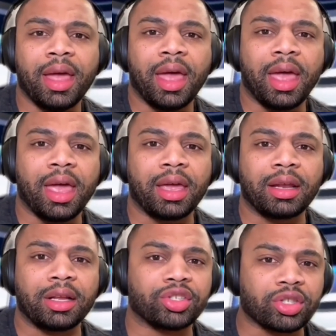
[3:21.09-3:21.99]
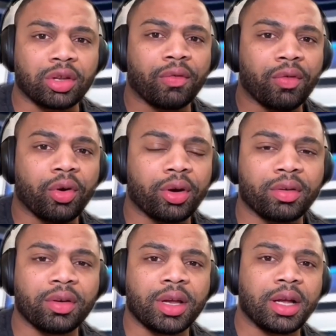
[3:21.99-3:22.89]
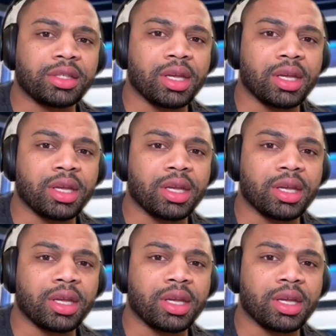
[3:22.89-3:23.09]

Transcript: and I just look forward to